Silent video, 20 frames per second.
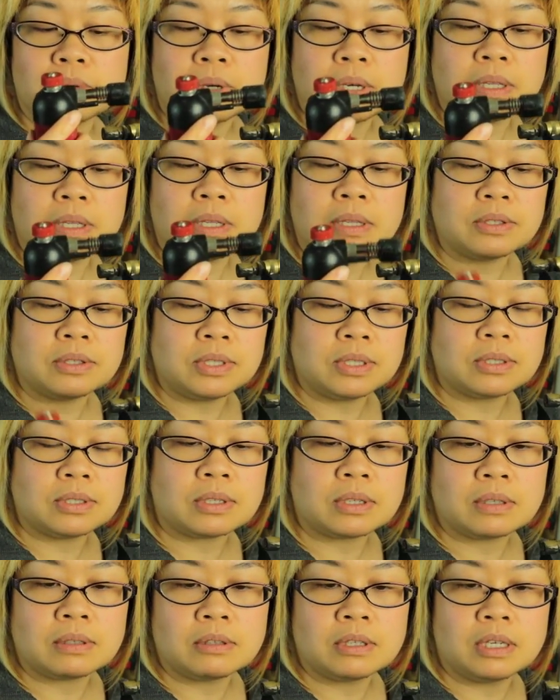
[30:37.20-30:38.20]
it. It
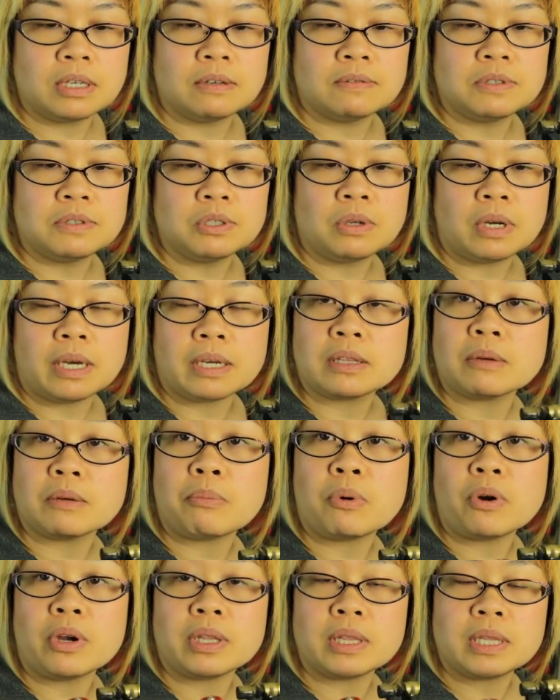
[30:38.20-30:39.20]
just gives you like the
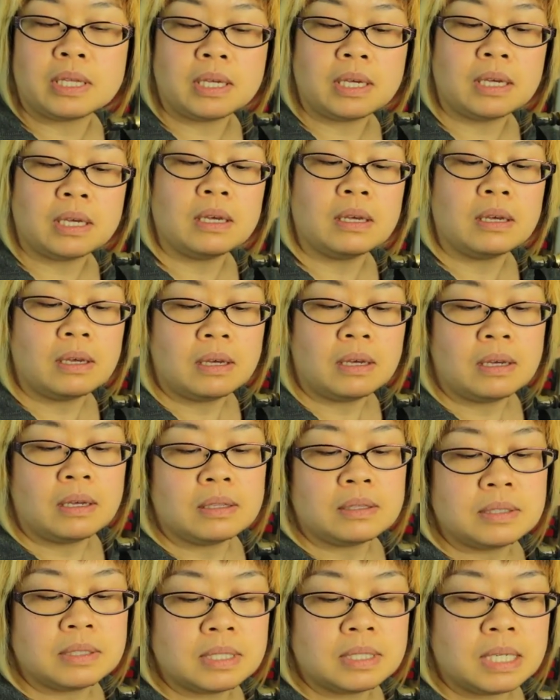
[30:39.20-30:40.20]
pointy
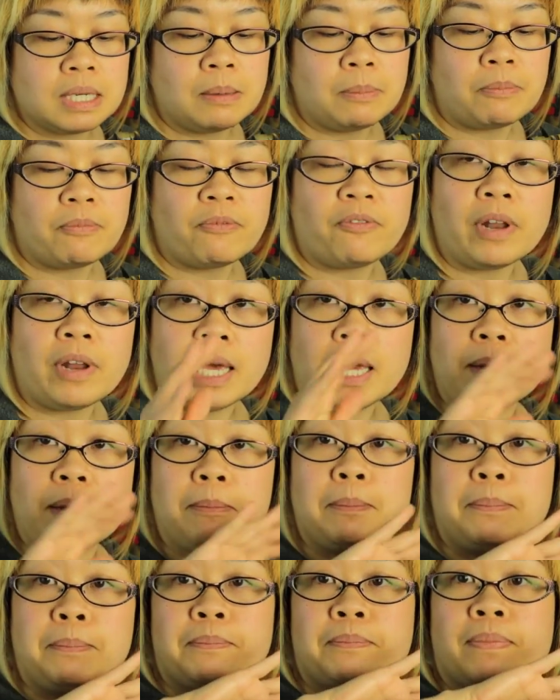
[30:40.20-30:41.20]
tip
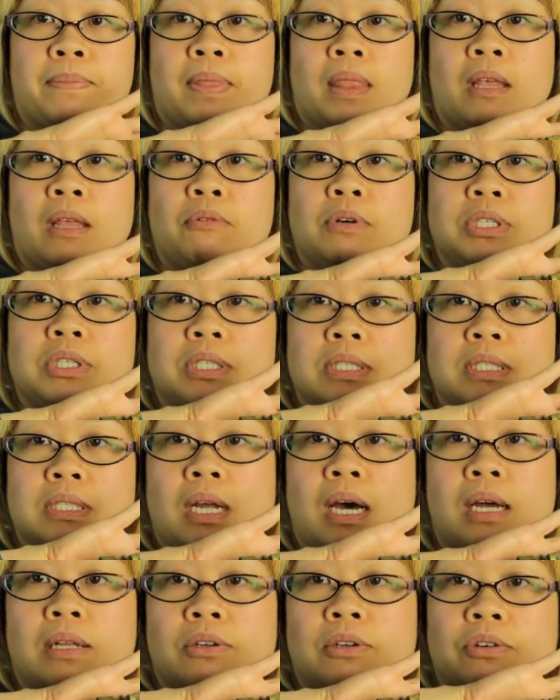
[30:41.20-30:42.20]
flame, which is
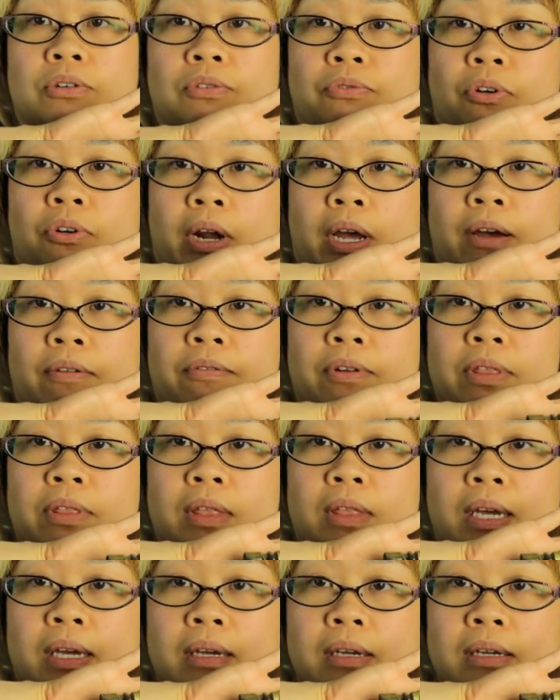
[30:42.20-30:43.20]
not good for
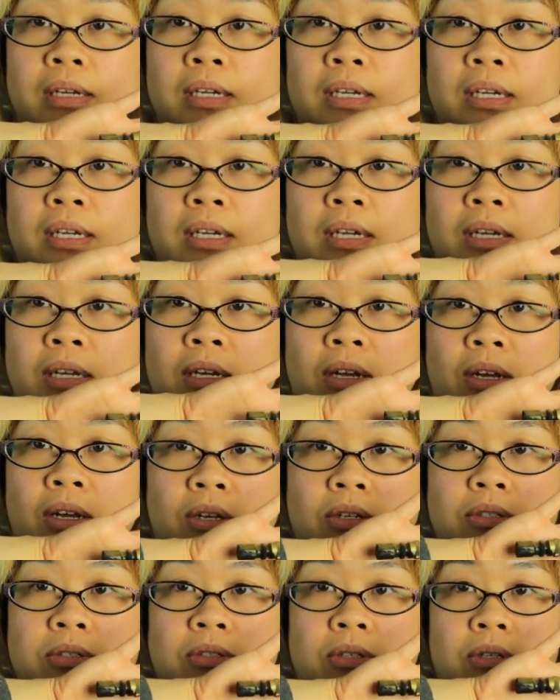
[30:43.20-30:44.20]
everything.
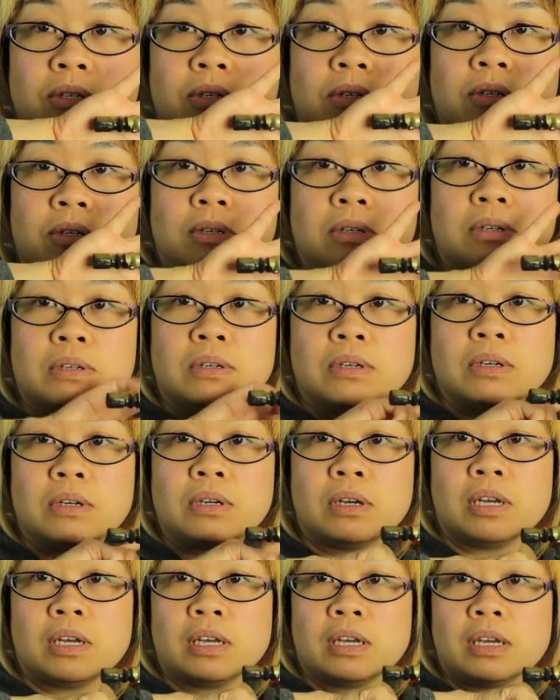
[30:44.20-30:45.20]
So
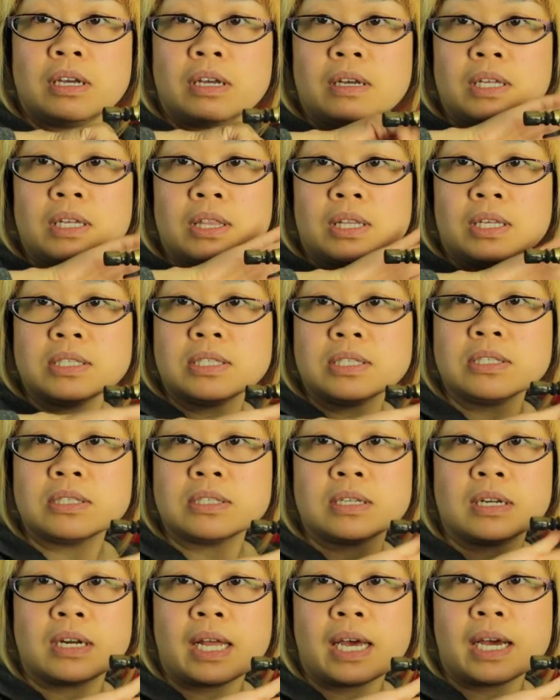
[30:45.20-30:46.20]
this
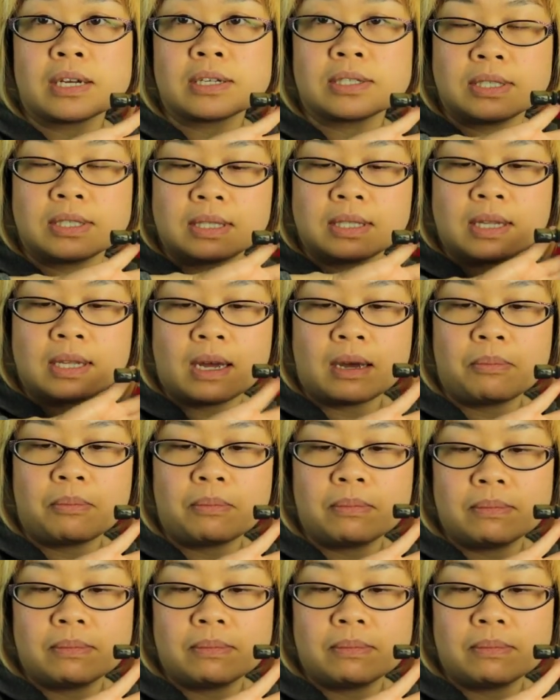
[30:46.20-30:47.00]
is the next step.